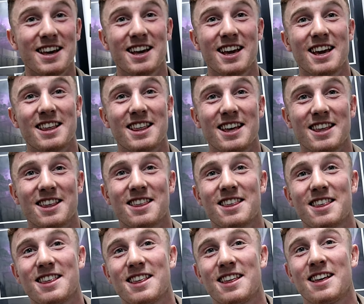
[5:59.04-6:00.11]
tickets,
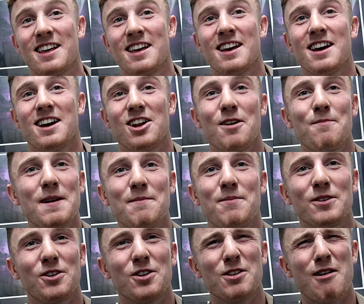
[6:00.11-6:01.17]
it's. A lot of
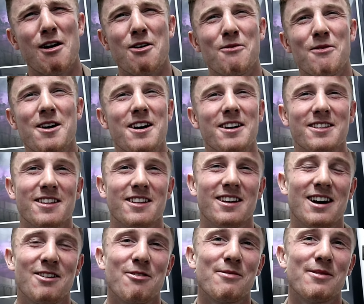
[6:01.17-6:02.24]
people don't know how it works,
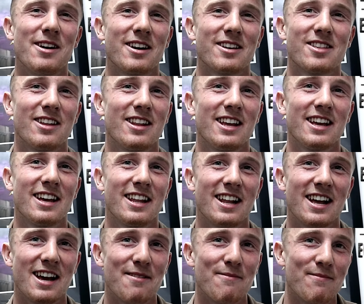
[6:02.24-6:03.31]
how it works do they?
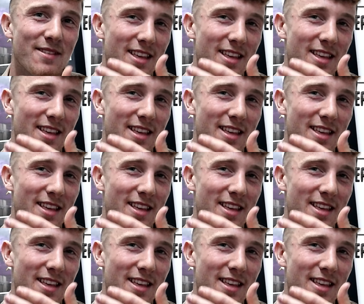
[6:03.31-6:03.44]
Nope. And, um,